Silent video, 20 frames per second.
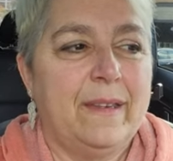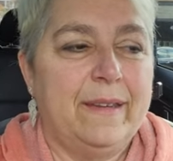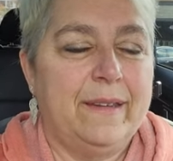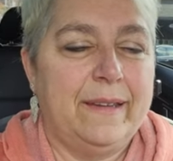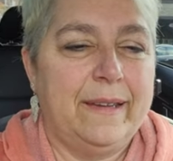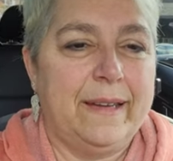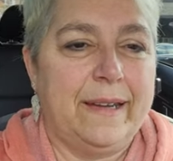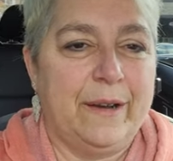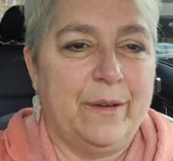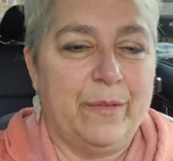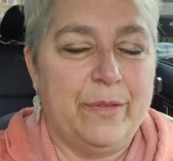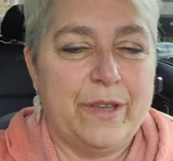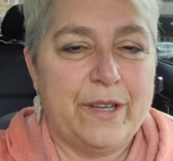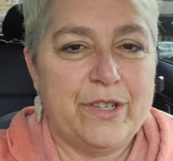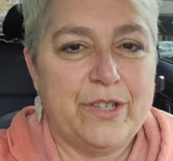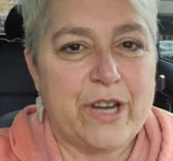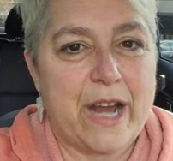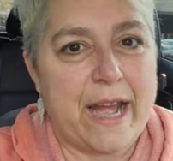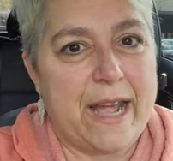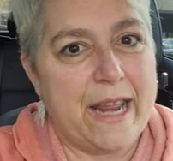you know, the
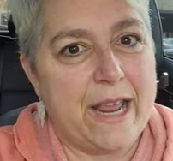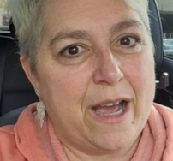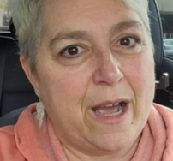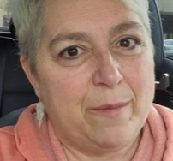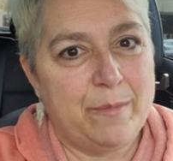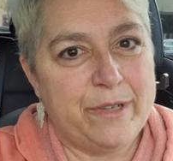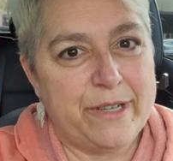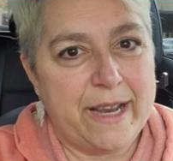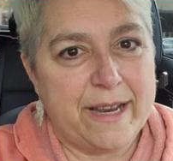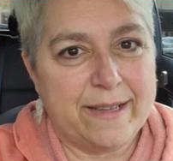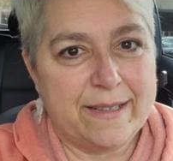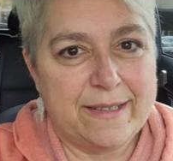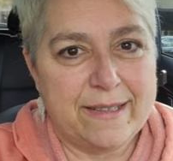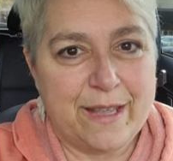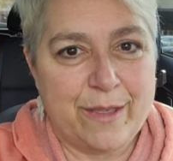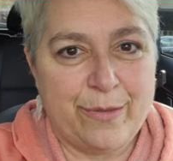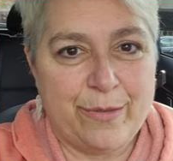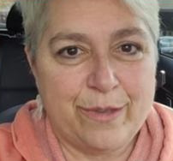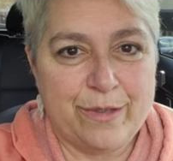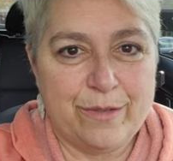shiny objects
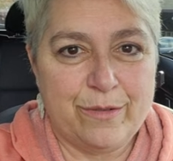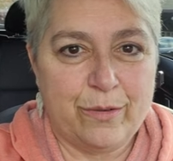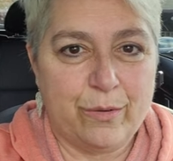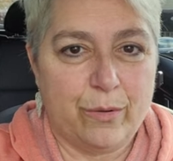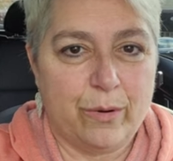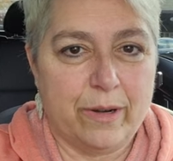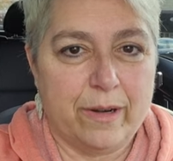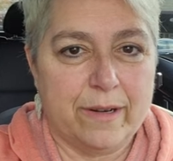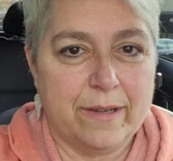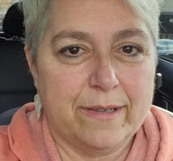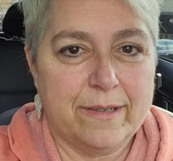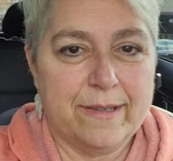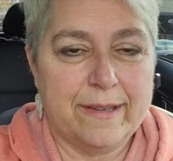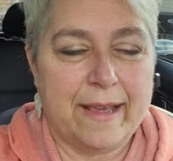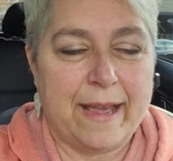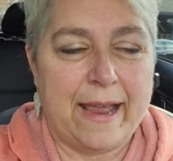in the stores.